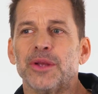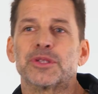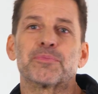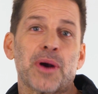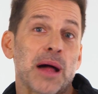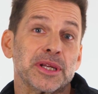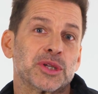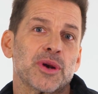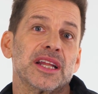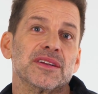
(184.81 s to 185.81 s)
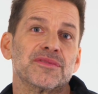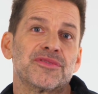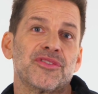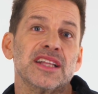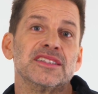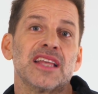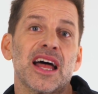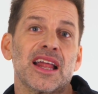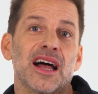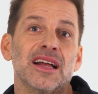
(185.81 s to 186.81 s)
It's probably credit
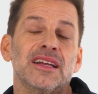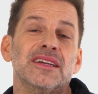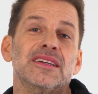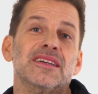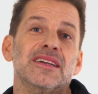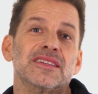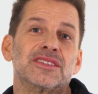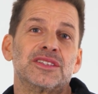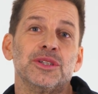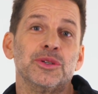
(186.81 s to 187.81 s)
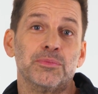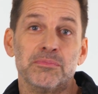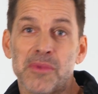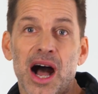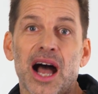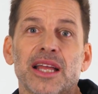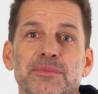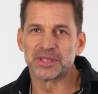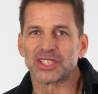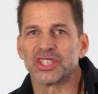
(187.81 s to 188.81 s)
Frazetta to my
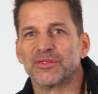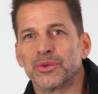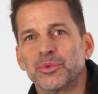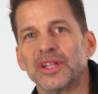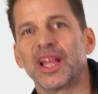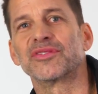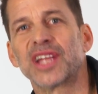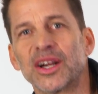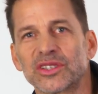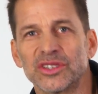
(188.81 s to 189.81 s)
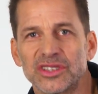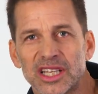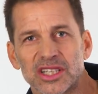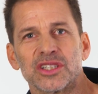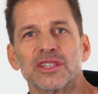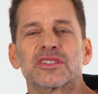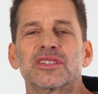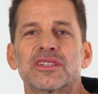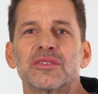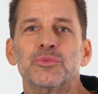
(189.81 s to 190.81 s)
obsession of the real life characters that could,
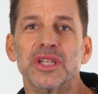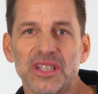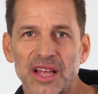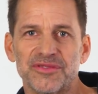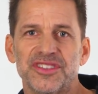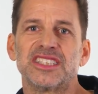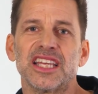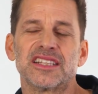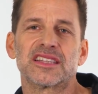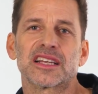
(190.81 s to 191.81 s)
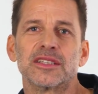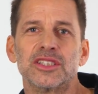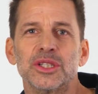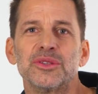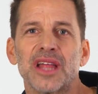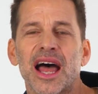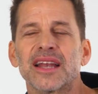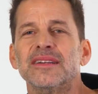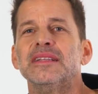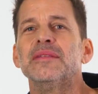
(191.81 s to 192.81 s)
real life physiques that could do that.